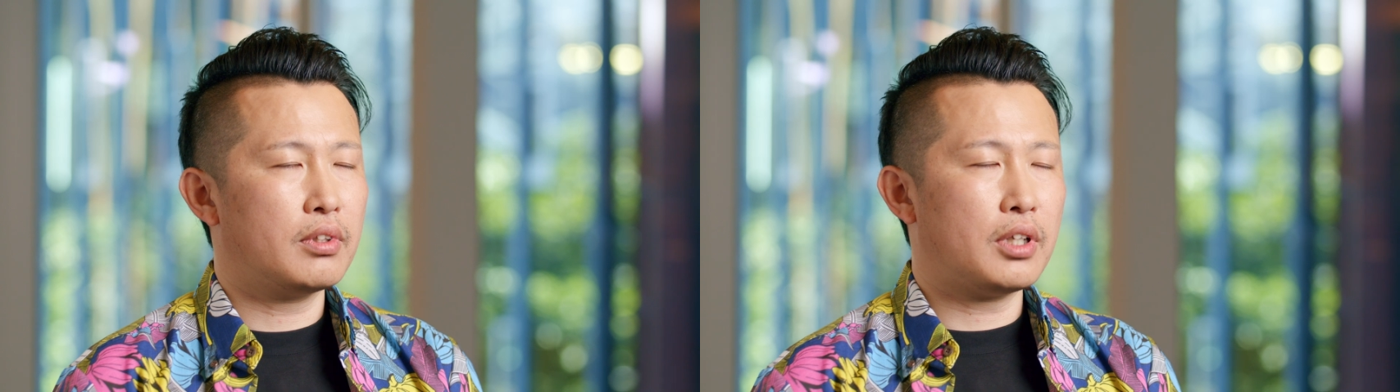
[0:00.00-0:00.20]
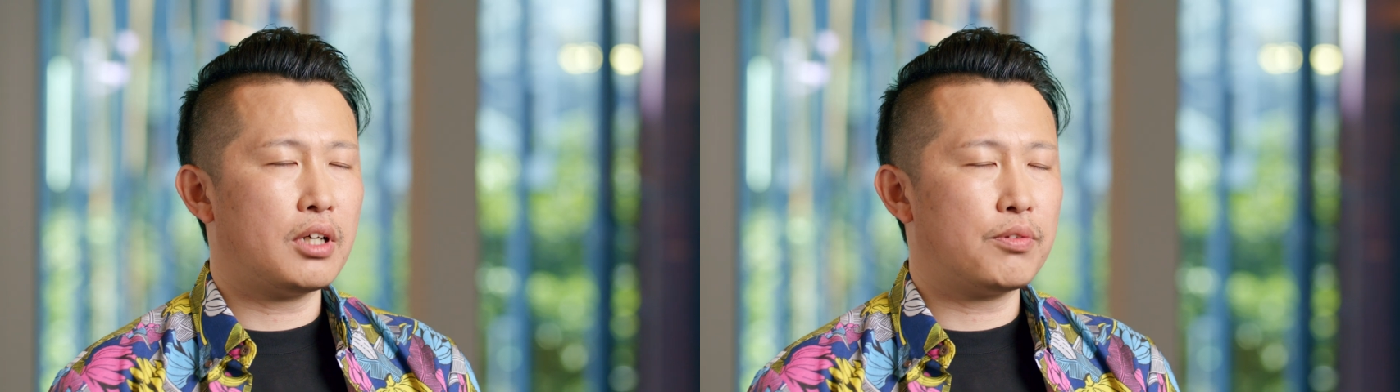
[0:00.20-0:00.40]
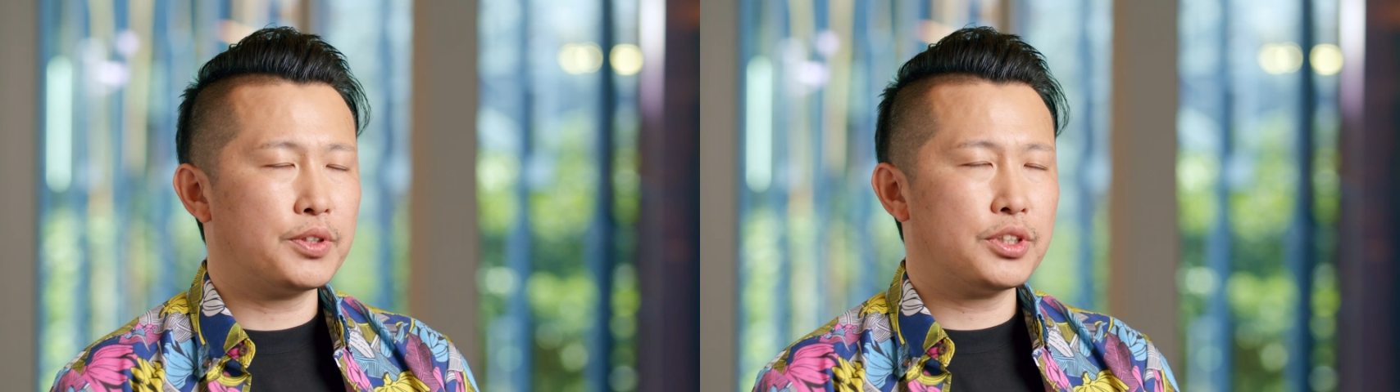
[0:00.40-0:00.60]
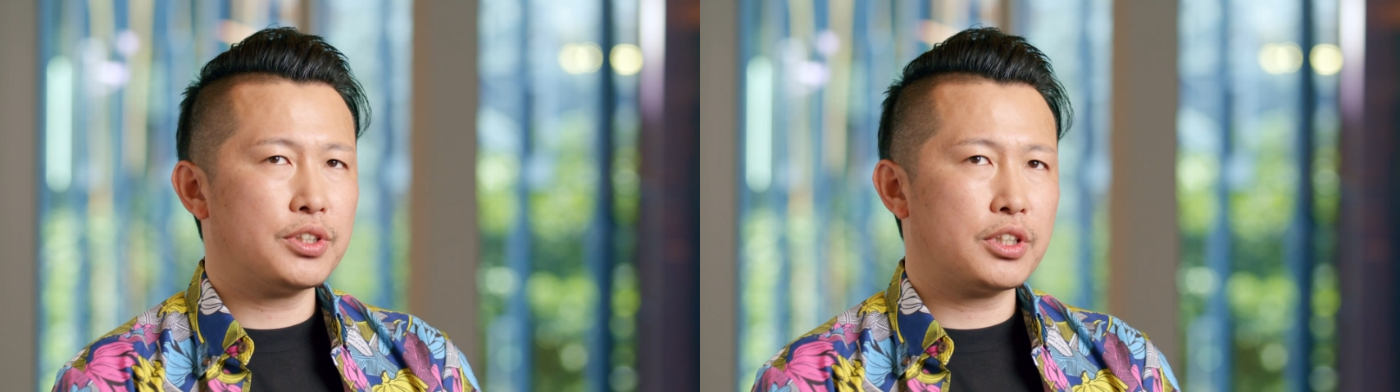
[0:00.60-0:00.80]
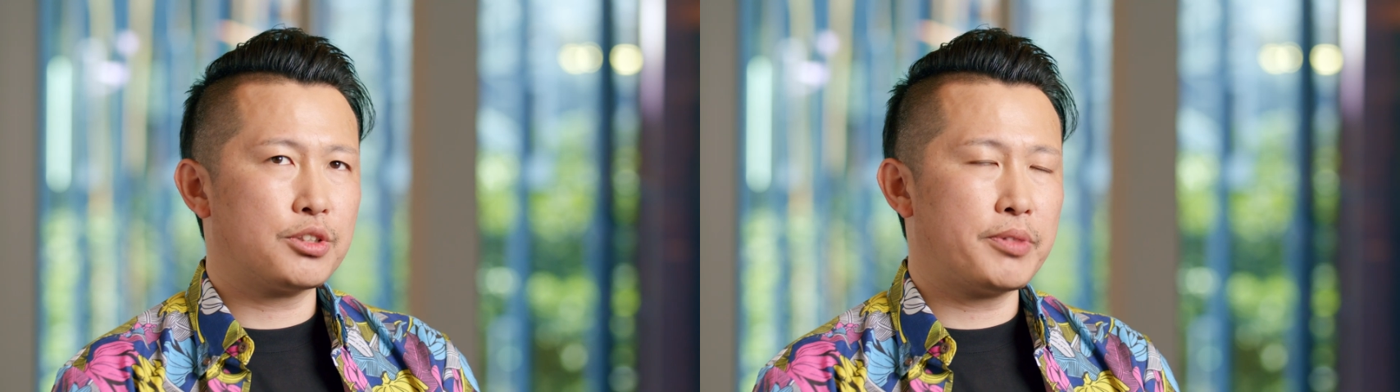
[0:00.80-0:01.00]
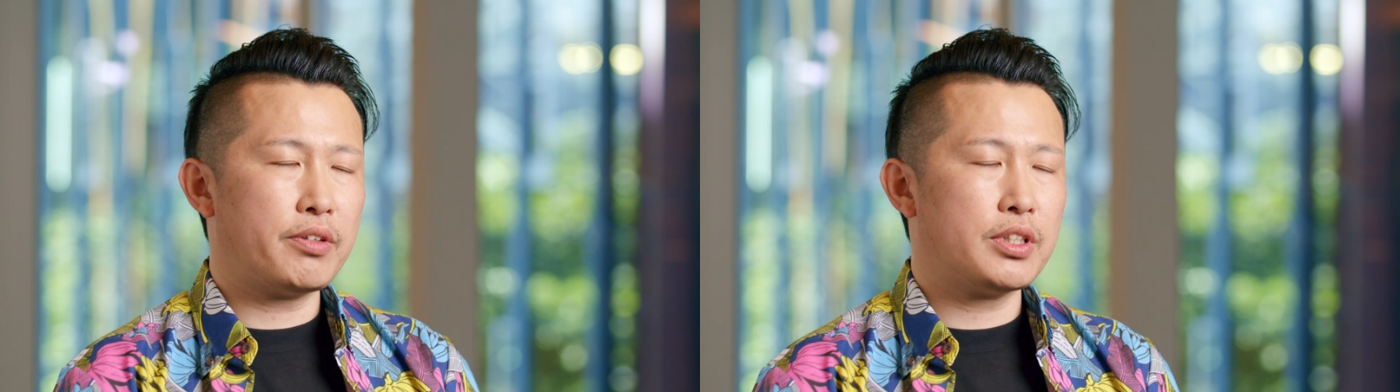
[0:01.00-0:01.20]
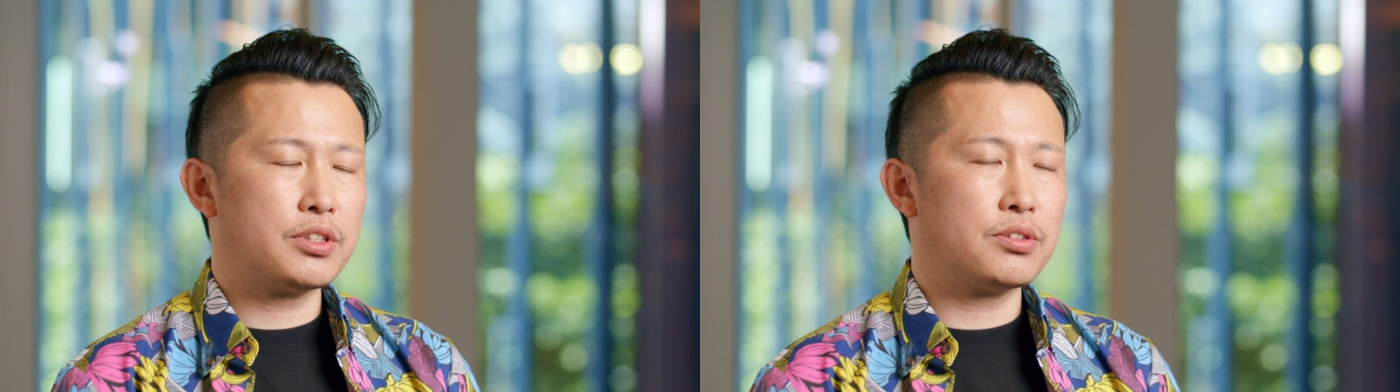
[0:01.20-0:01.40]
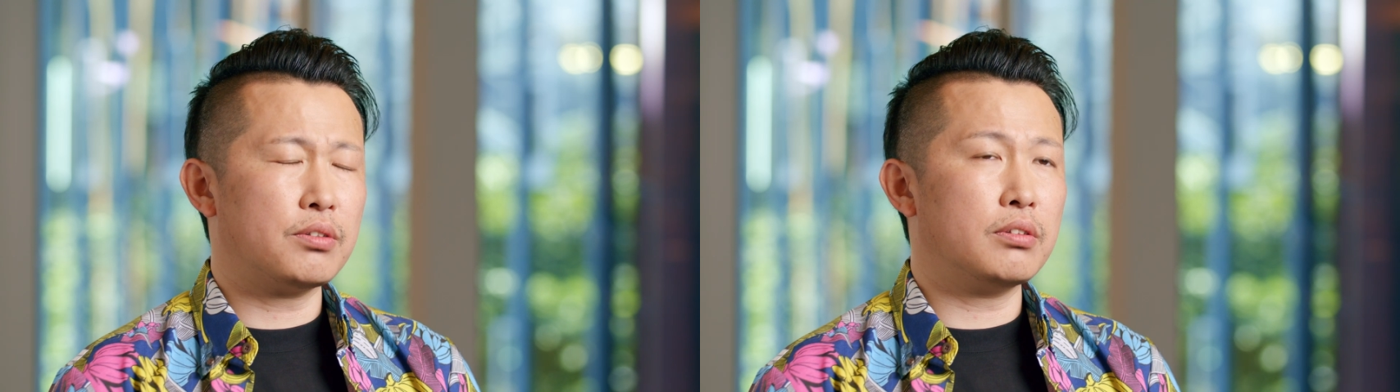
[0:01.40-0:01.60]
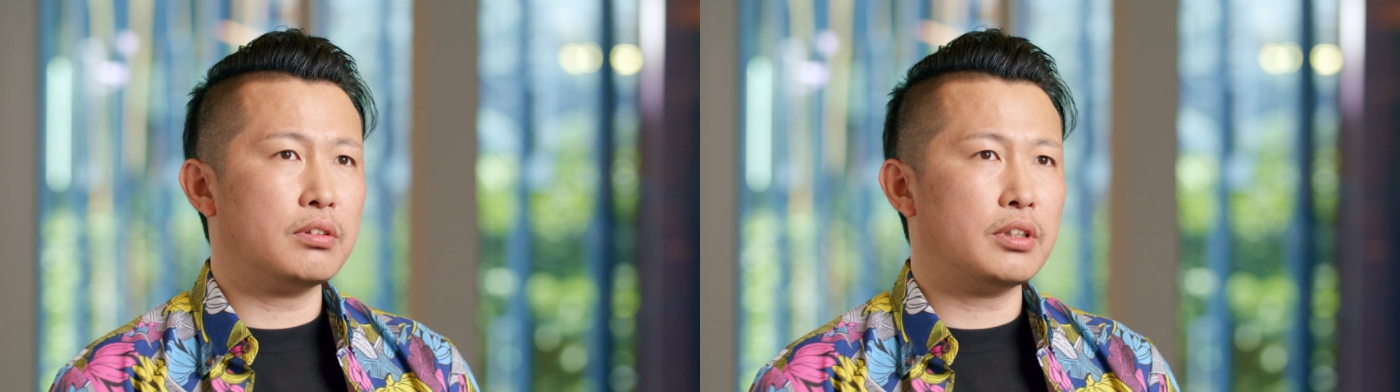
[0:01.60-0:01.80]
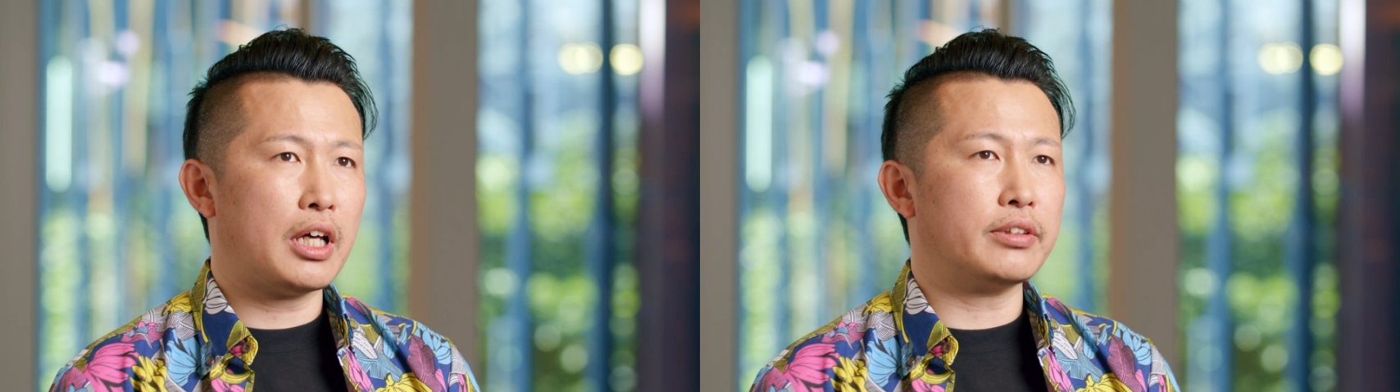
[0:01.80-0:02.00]
our first experience
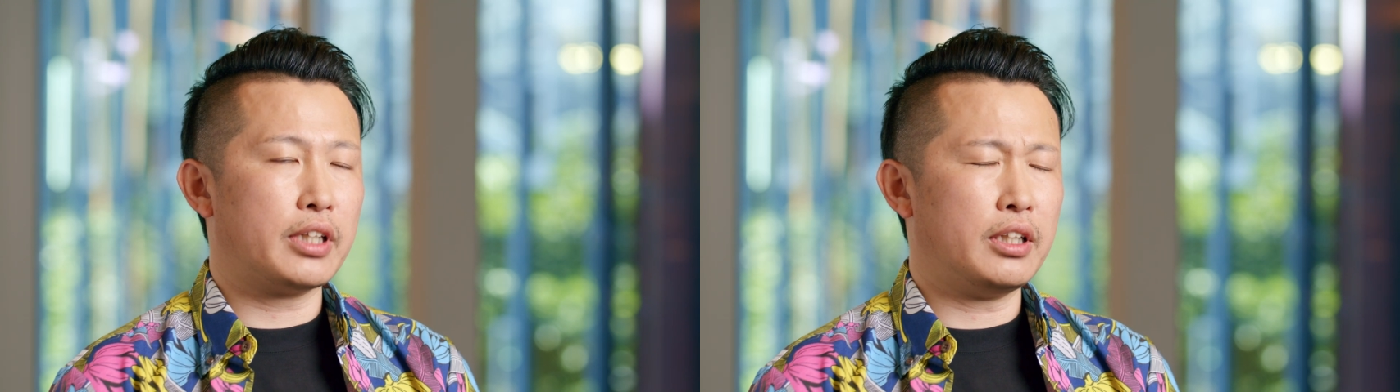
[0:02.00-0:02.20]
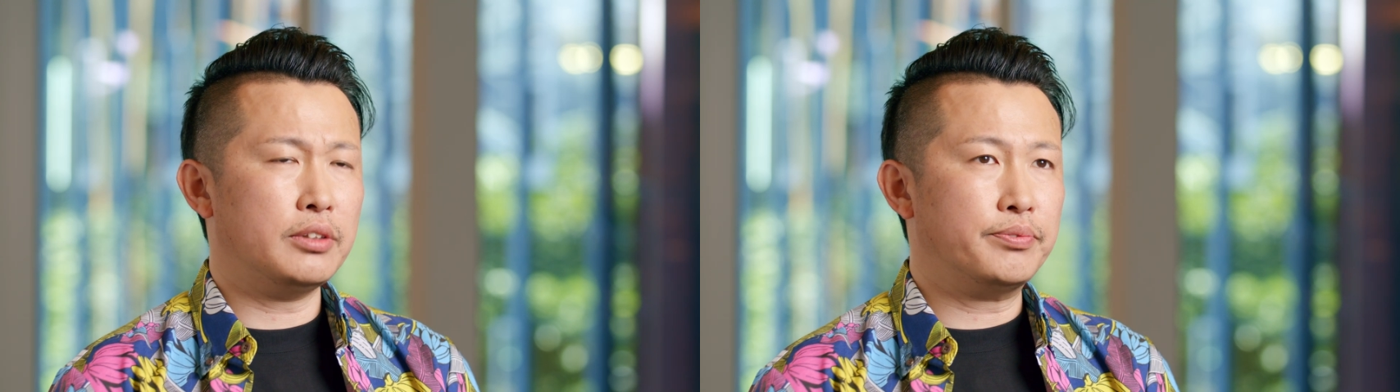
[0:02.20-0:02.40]
on Lambda.